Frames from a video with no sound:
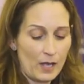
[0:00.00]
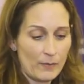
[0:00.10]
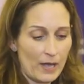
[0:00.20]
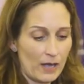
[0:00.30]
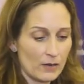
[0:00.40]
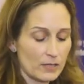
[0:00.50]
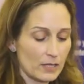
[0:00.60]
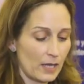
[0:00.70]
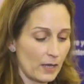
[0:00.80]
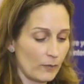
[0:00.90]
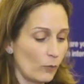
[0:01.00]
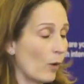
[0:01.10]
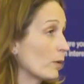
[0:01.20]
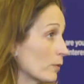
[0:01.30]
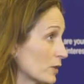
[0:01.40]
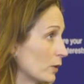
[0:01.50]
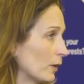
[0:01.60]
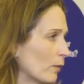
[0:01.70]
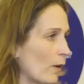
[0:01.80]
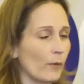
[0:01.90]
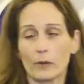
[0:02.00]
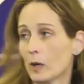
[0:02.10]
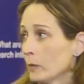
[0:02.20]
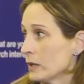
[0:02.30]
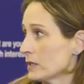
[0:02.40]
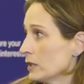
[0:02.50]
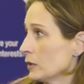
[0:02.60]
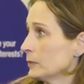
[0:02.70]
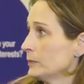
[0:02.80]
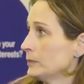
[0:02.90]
about um, what we were doing or what we were hoping to do.